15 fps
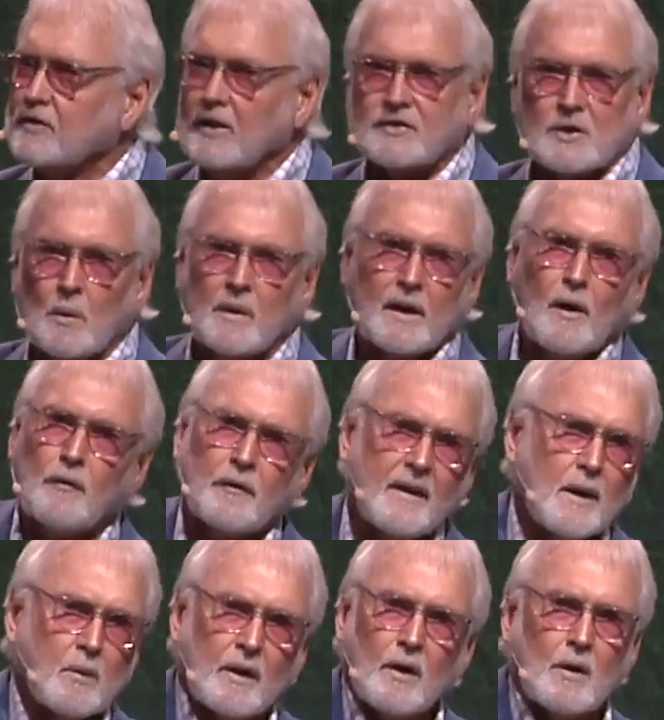Yeah, so we go from
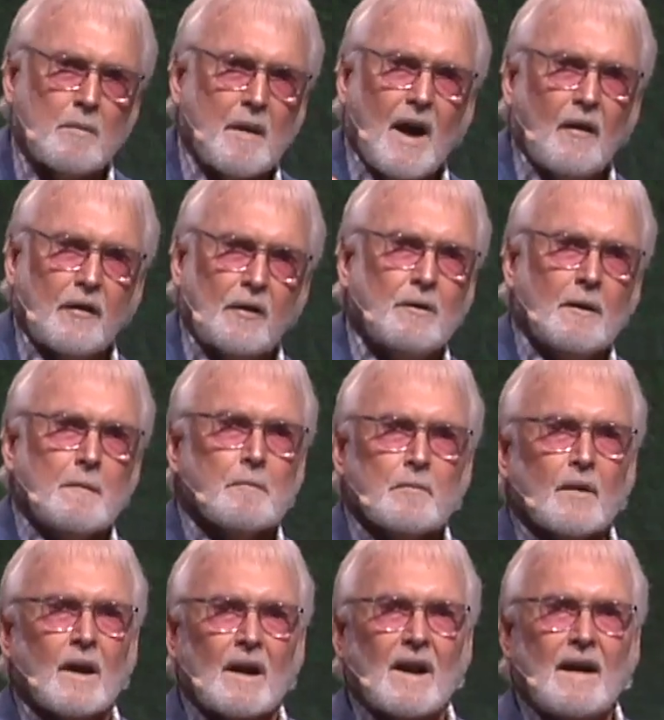there, we go to Matthew
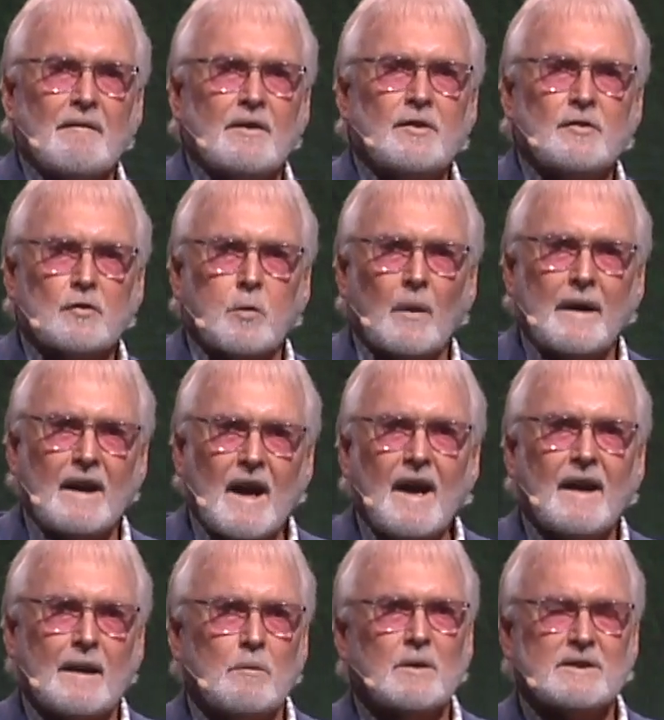11
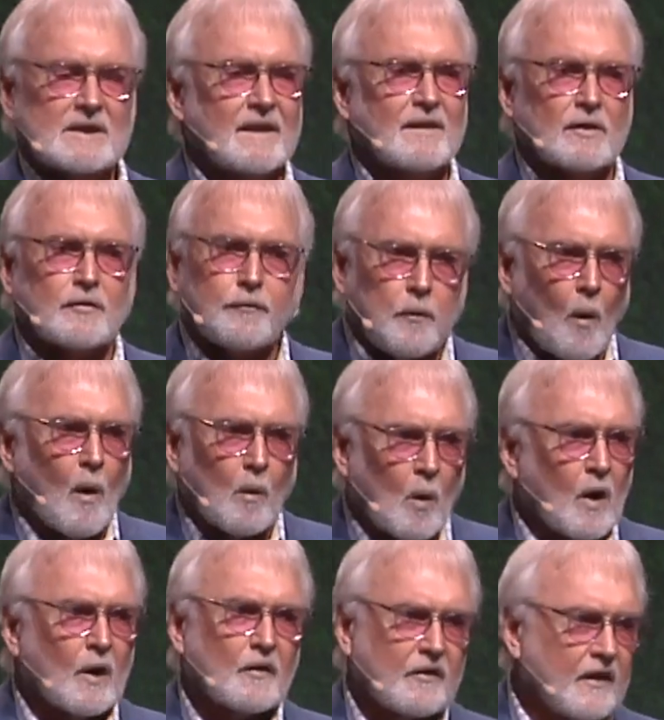28, and we said there's four
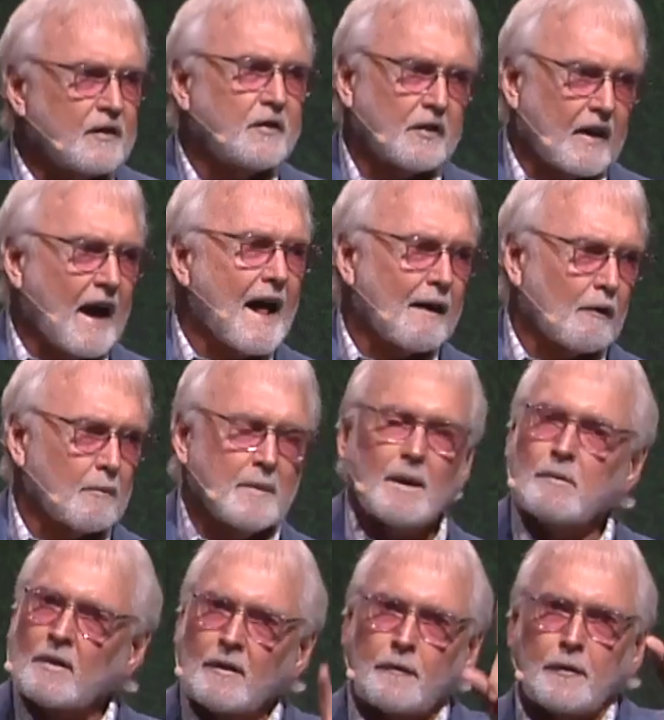words that you got to
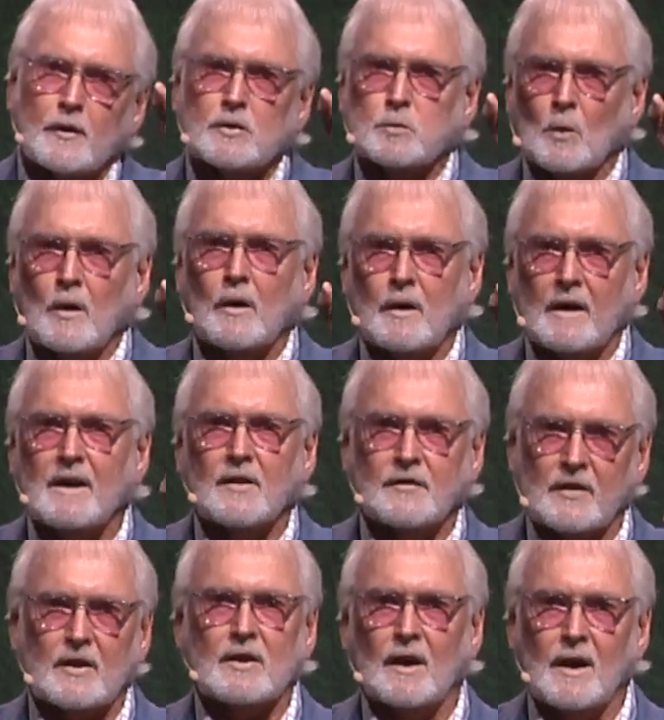remember, and the first word is
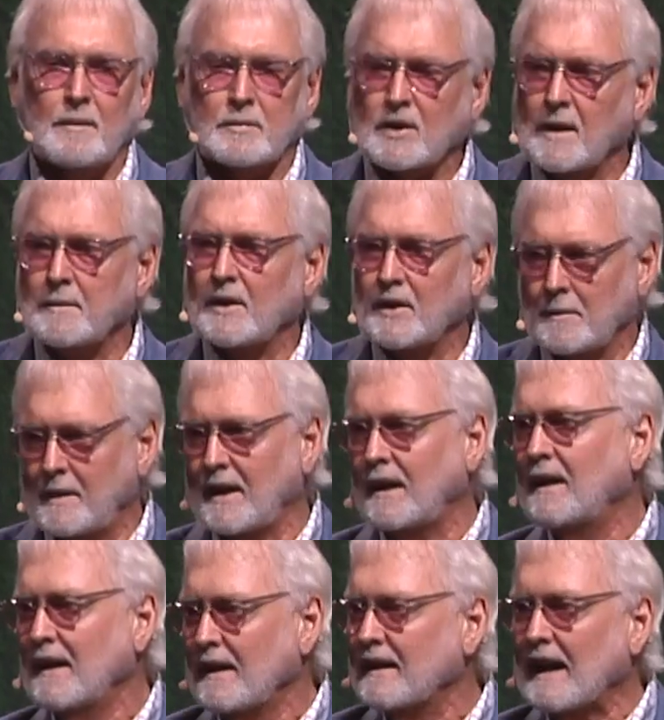to come, come unto me.
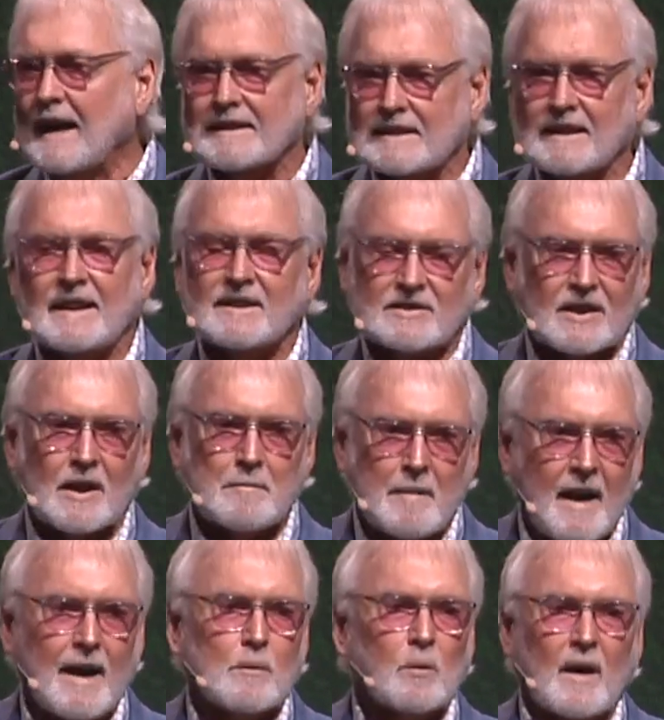God said it's a
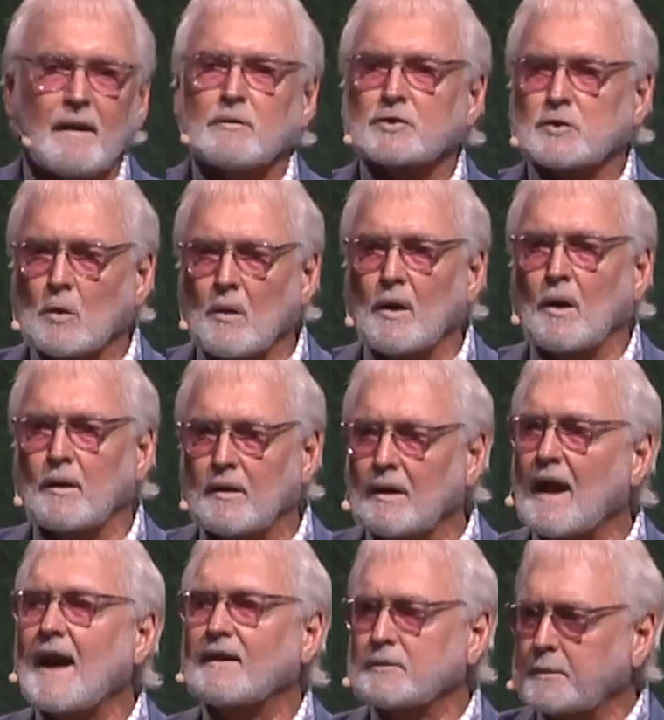command, whatever's going on in your
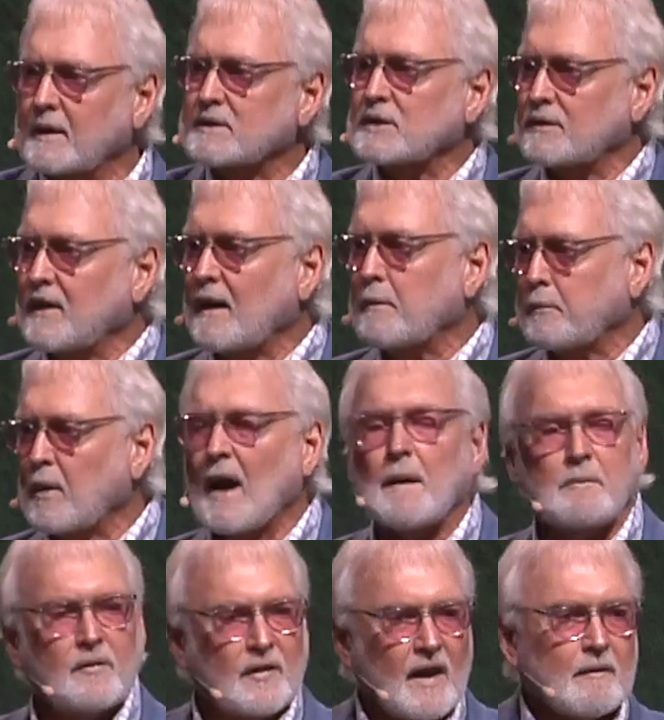life, especially if you have a
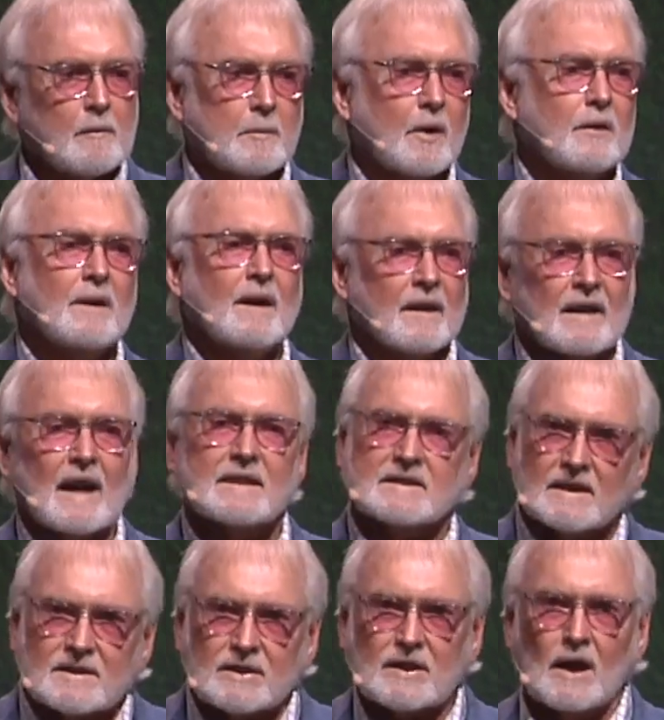problem, if you have a burden, God
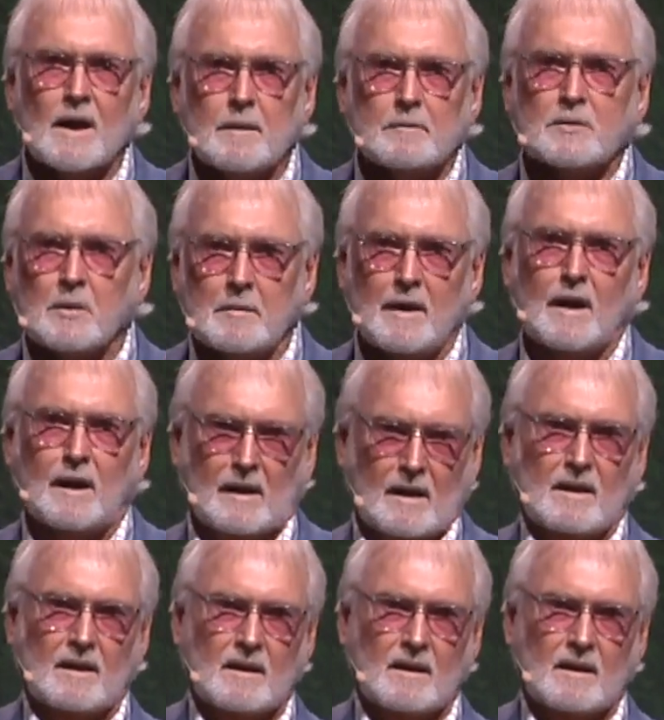says, come to me.